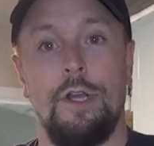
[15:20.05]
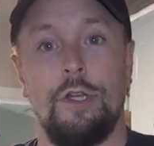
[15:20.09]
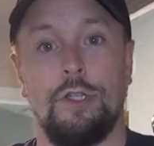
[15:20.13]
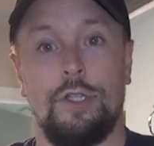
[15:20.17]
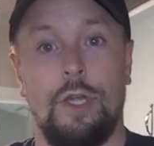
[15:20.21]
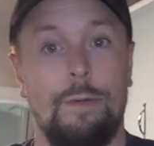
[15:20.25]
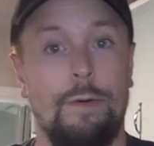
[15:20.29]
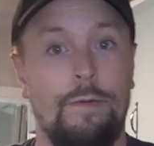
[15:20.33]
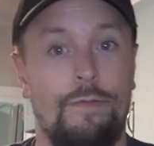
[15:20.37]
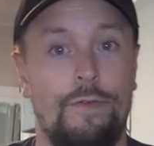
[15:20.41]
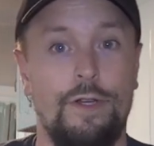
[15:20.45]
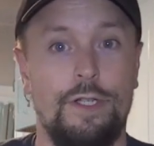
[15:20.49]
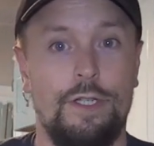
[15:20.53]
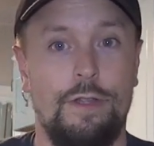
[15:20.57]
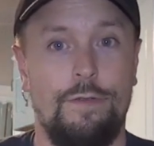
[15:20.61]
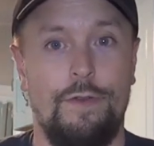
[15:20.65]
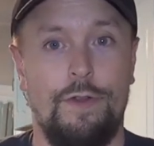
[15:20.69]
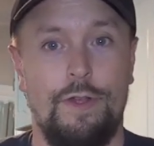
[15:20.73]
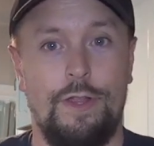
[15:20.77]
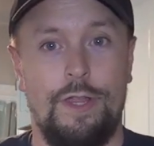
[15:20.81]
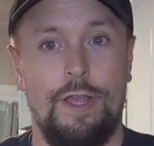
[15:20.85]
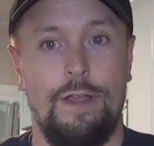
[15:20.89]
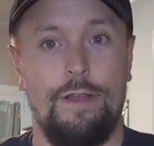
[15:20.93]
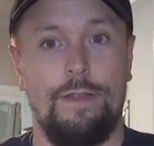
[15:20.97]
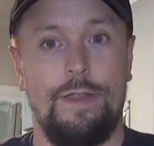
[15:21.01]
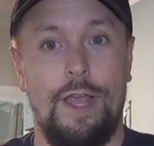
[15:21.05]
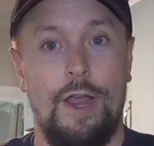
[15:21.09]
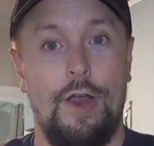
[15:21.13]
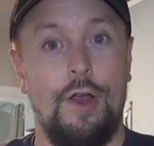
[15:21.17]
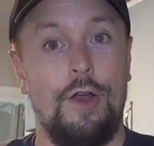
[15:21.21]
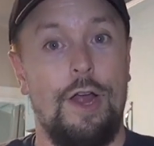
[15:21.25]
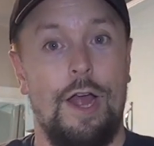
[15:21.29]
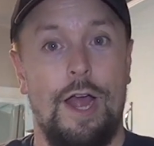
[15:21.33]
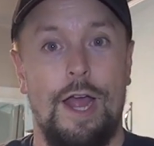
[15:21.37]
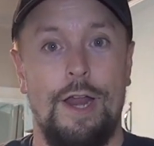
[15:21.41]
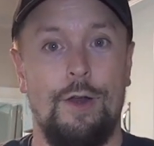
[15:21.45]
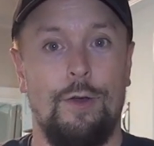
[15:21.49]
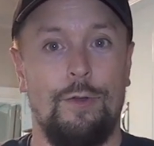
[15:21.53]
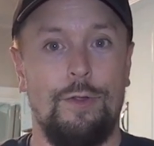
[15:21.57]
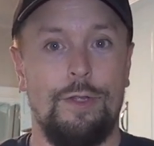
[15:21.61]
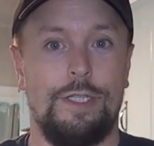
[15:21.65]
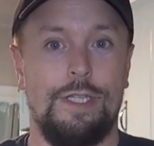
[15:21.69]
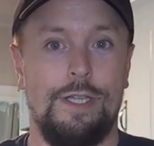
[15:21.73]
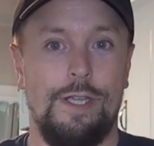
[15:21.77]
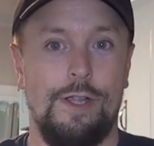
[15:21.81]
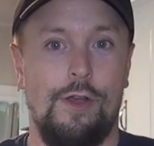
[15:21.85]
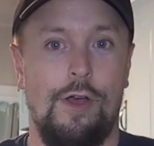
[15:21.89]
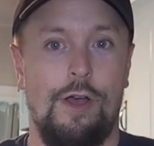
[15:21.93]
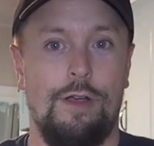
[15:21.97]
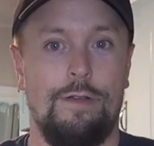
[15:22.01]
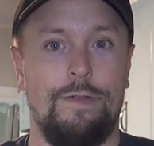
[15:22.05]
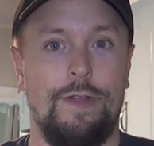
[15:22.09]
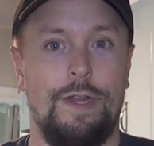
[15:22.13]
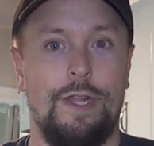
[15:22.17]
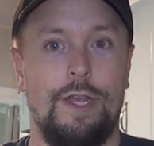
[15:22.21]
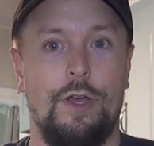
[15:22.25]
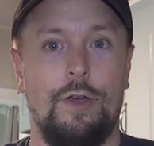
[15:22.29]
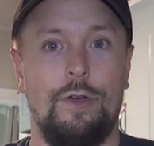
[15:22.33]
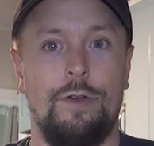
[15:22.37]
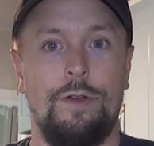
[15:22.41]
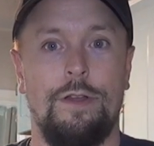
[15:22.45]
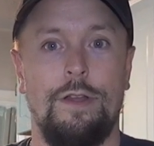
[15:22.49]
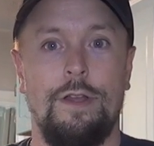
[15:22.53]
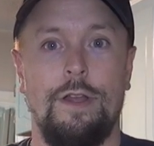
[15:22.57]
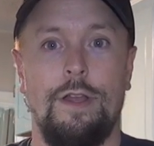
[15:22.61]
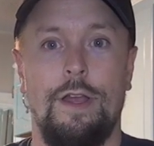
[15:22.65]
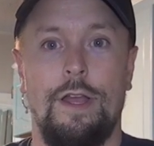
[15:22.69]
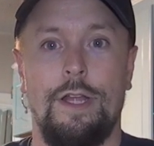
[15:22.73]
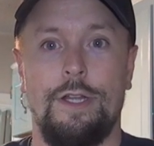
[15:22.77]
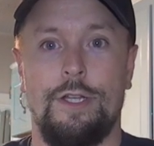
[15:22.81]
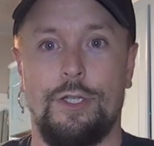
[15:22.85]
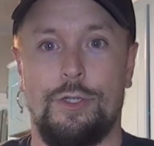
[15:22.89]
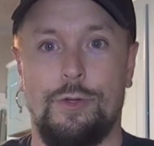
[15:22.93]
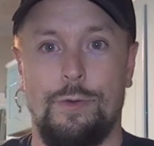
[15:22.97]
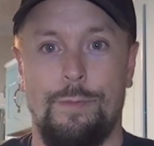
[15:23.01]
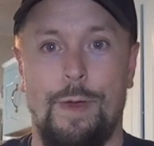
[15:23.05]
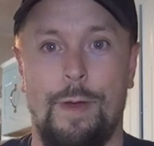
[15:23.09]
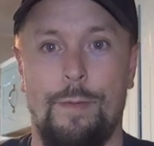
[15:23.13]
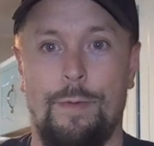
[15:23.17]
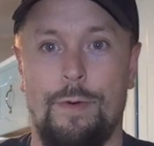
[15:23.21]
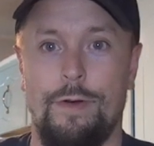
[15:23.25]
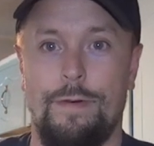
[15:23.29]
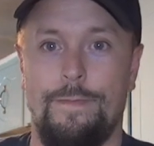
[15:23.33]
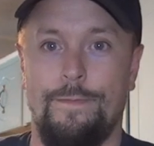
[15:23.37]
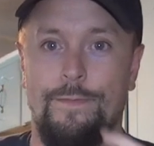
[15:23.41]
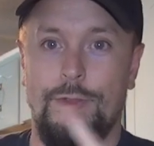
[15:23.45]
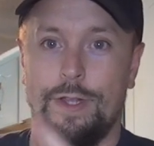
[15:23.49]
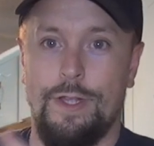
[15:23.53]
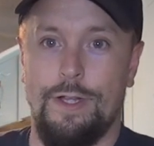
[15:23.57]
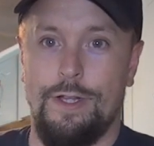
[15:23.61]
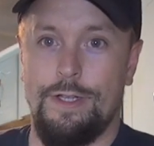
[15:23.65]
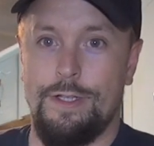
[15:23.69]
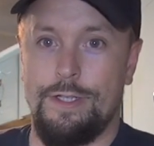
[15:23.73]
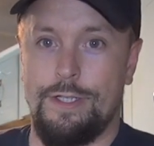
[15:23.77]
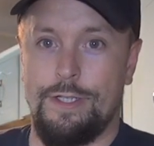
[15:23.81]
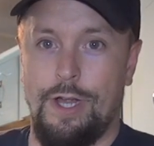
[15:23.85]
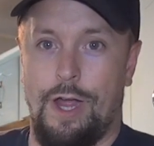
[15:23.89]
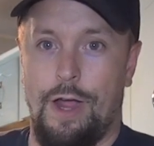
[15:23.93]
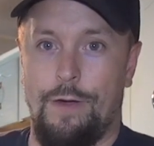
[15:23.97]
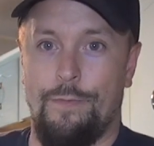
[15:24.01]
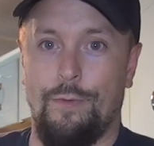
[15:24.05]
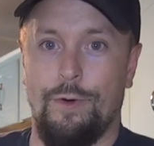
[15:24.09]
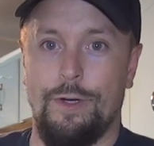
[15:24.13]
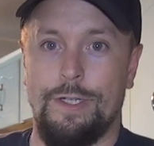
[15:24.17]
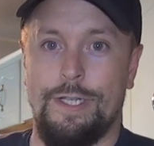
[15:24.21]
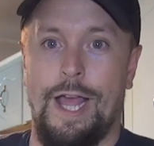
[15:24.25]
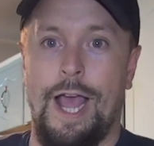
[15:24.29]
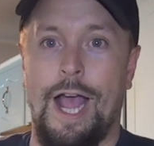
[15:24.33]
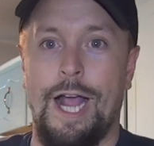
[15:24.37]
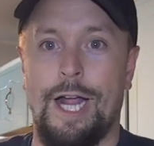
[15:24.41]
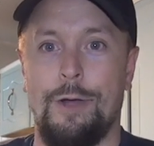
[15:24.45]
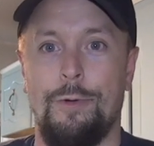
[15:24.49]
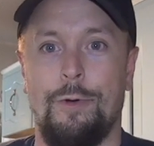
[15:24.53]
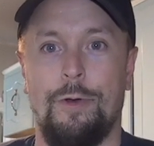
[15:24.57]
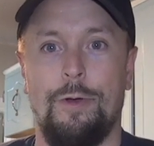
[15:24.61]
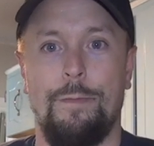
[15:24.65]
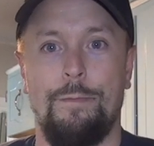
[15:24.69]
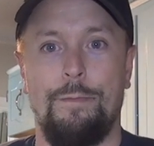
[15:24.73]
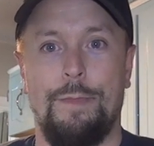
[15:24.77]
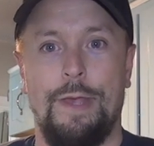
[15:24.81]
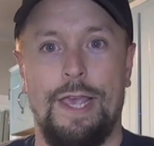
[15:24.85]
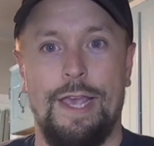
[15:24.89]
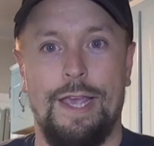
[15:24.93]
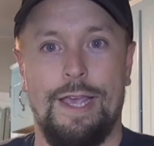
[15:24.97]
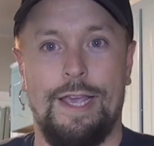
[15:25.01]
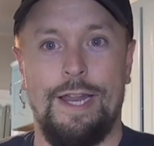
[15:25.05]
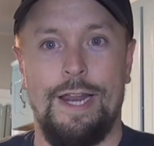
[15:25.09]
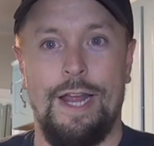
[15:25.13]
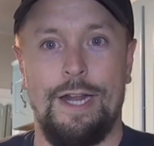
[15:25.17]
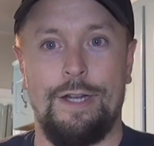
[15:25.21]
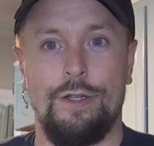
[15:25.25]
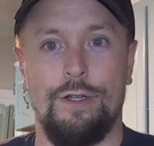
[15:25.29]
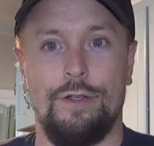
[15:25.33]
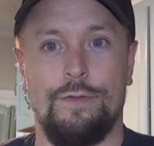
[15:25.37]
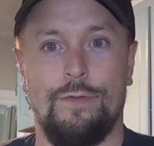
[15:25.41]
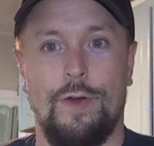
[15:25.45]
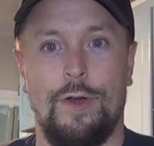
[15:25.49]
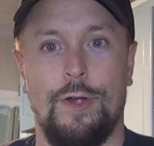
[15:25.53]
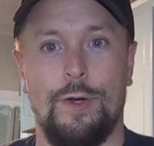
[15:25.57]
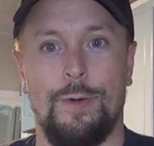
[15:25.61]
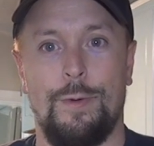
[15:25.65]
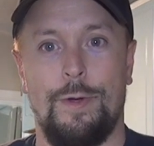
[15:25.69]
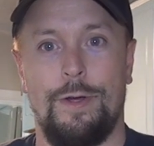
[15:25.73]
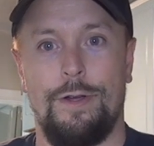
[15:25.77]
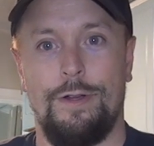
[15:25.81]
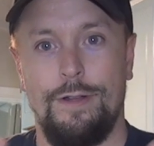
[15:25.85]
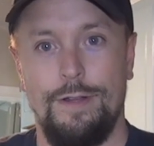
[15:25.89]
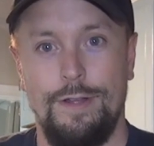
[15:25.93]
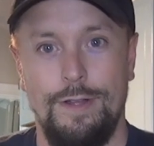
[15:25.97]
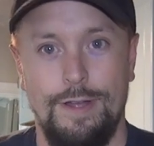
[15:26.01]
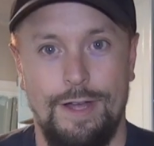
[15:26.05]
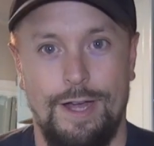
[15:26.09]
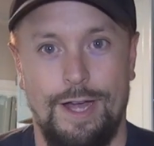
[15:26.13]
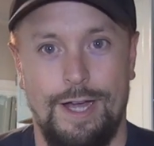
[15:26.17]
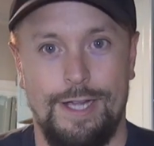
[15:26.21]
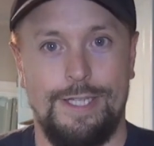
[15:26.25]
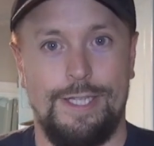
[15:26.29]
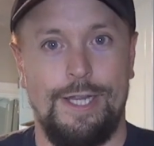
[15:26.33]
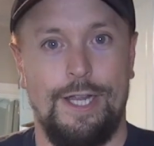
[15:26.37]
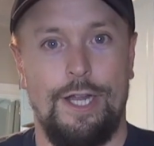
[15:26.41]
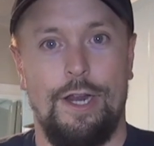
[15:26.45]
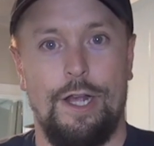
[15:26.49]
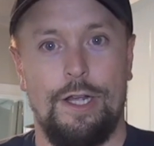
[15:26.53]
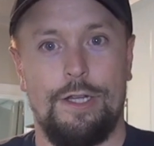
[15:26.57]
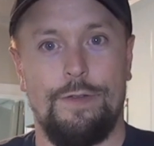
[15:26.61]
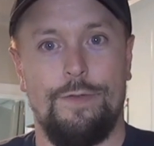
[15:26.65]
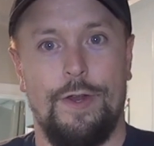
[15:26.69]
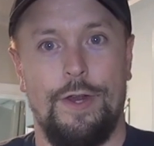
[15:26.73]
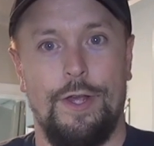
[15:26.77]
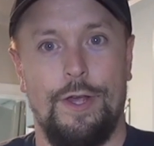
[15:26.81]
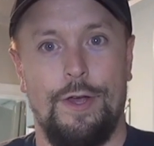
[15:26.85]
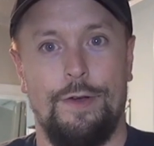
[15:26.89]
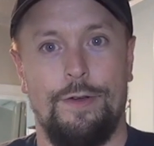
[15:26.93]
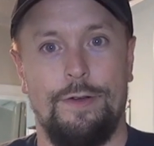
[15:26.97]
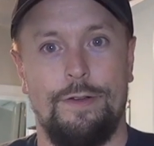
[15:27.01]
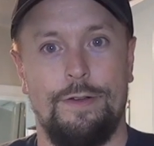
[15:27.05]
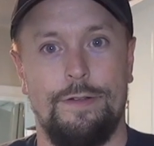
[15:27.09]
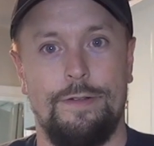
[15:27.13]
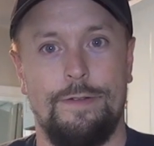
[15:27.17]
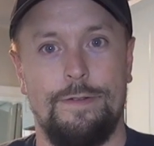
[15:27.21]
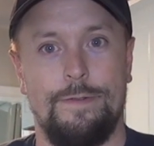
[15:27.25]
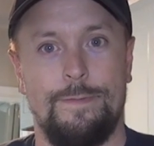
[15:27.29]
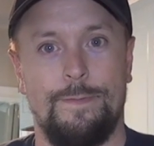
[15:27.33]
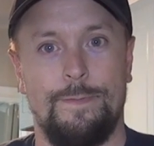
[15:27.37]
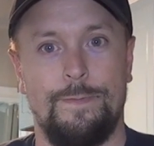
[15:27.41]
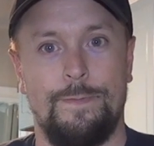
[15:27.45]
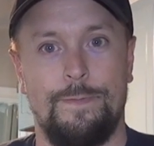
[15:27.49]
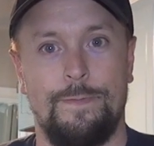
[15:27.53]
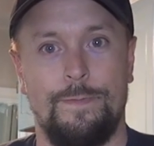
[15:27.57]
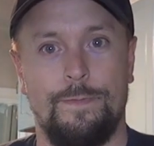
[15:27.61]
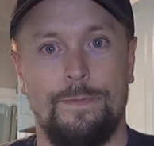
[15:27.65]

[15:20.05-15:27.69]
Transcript: So I'm going to finish the video there. I know this is a long video. Just remember, software is hackable, being a connector is vulnerable. I'll see you next video.